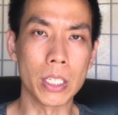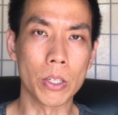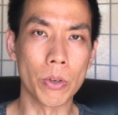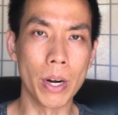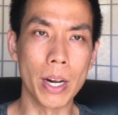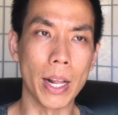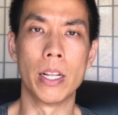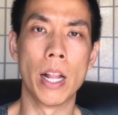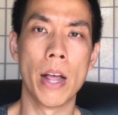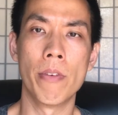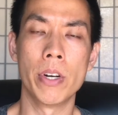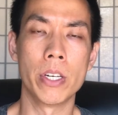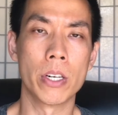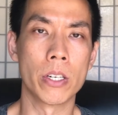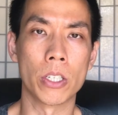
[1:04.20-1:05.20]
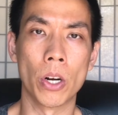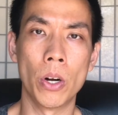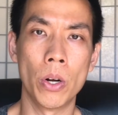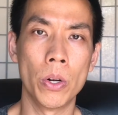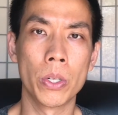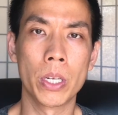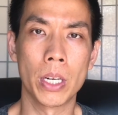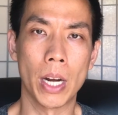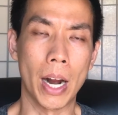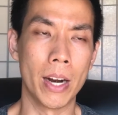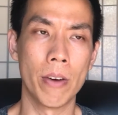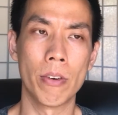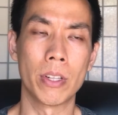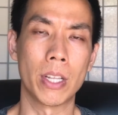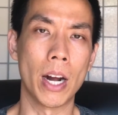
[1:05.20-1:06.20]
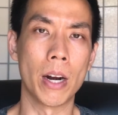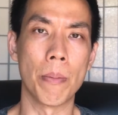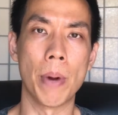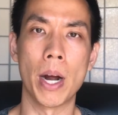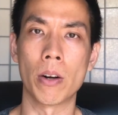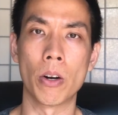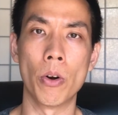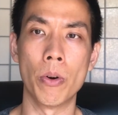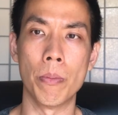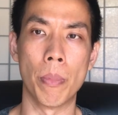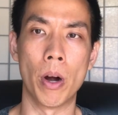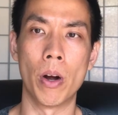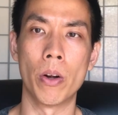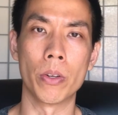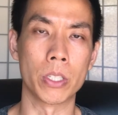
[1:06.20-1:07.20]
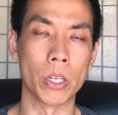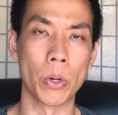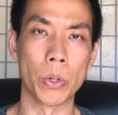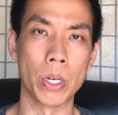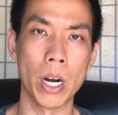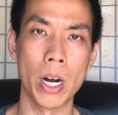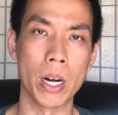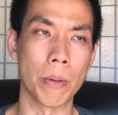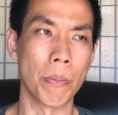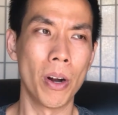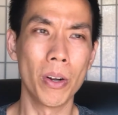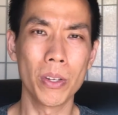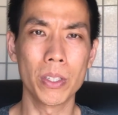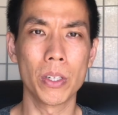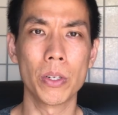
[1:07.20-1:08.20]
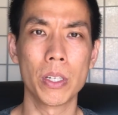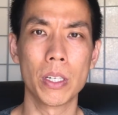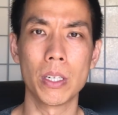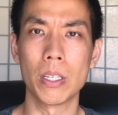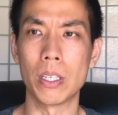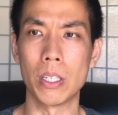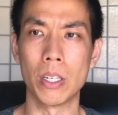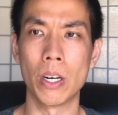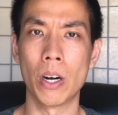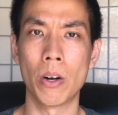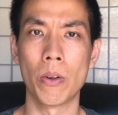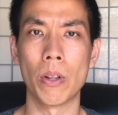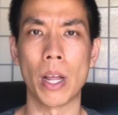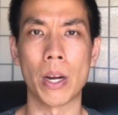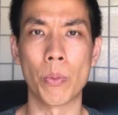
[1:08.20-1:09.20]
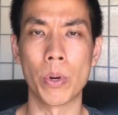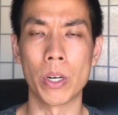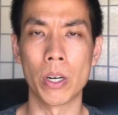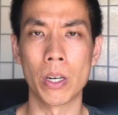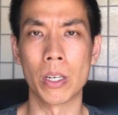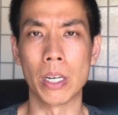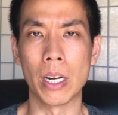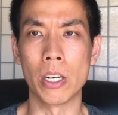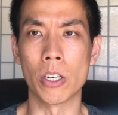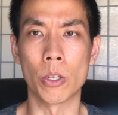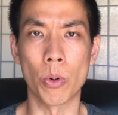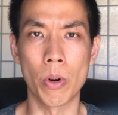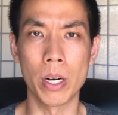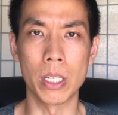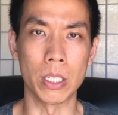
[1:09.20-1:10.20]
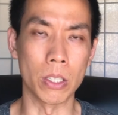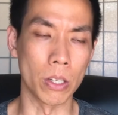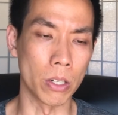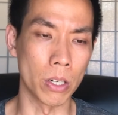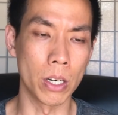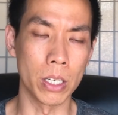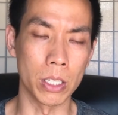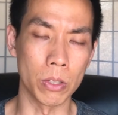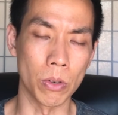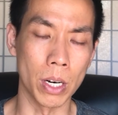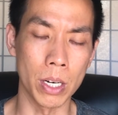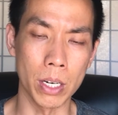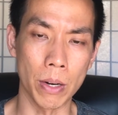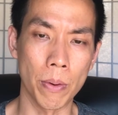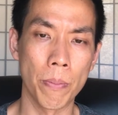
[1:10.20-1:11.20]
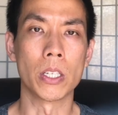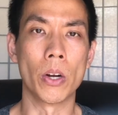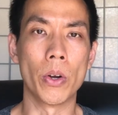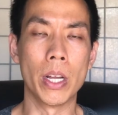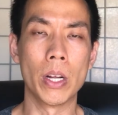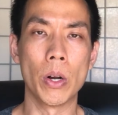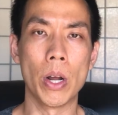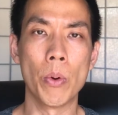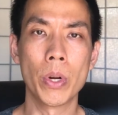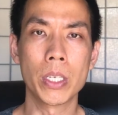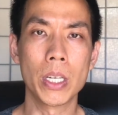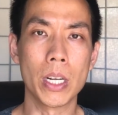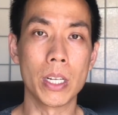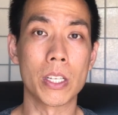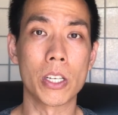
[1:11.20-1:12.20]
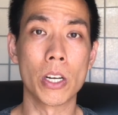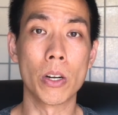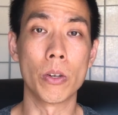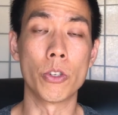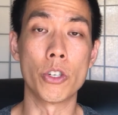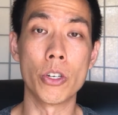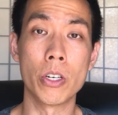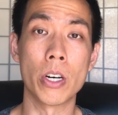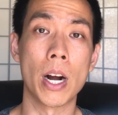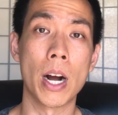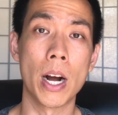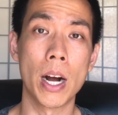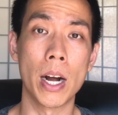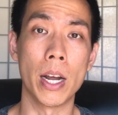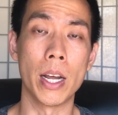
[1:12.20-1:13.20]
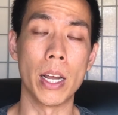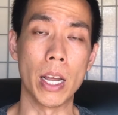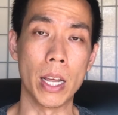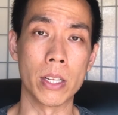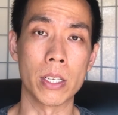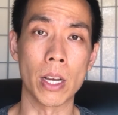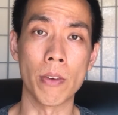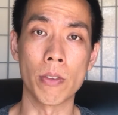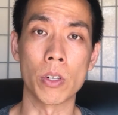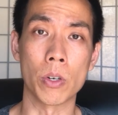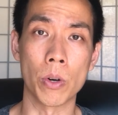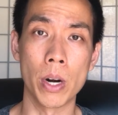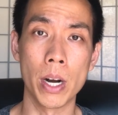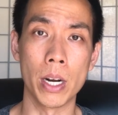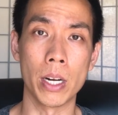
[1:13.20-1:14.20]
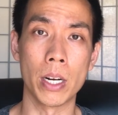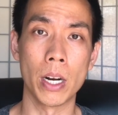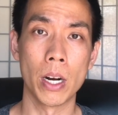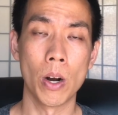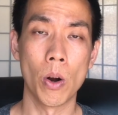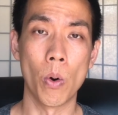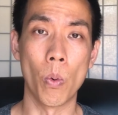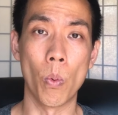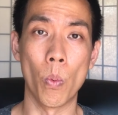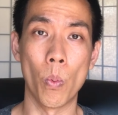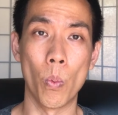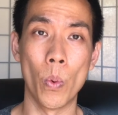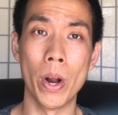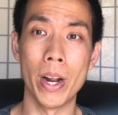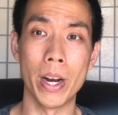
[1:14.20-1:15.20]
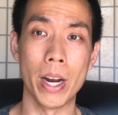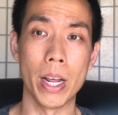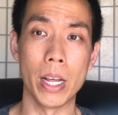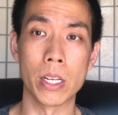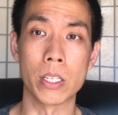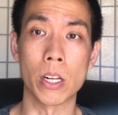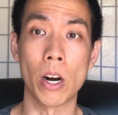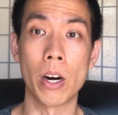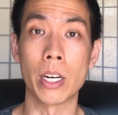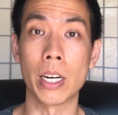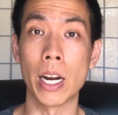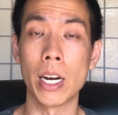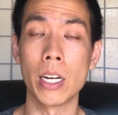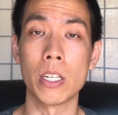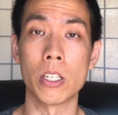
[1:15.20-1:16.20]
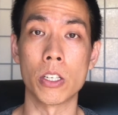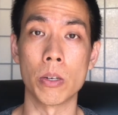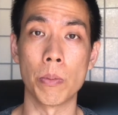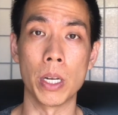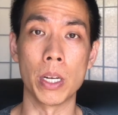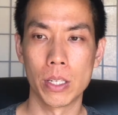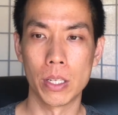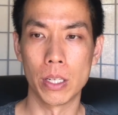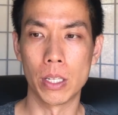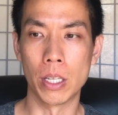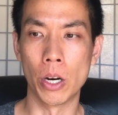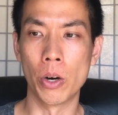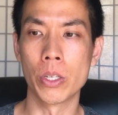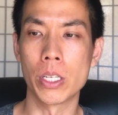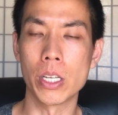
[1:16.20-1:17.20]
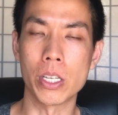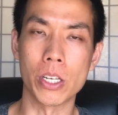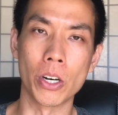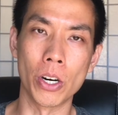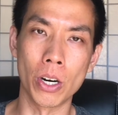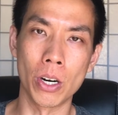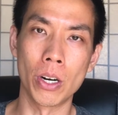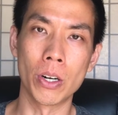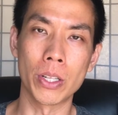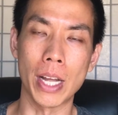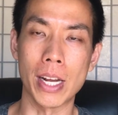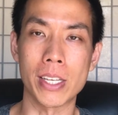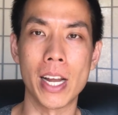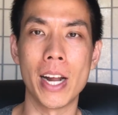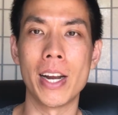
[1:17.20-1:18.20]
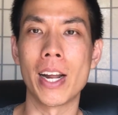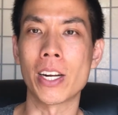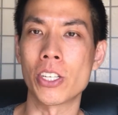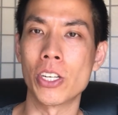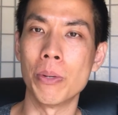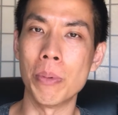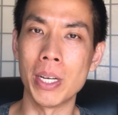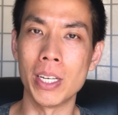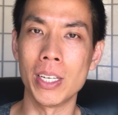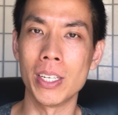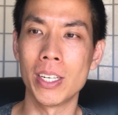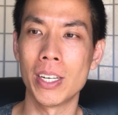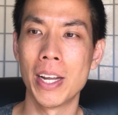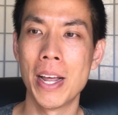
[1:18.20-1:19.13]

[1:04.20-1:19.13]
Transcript: grade, like 11 years old. I never thought about going bald so young. Bald is only, like when you're in your 20s or 30s, right? So it wasn't until junior high in 7th grade when it started getting into me. There was this girl that sat next to me,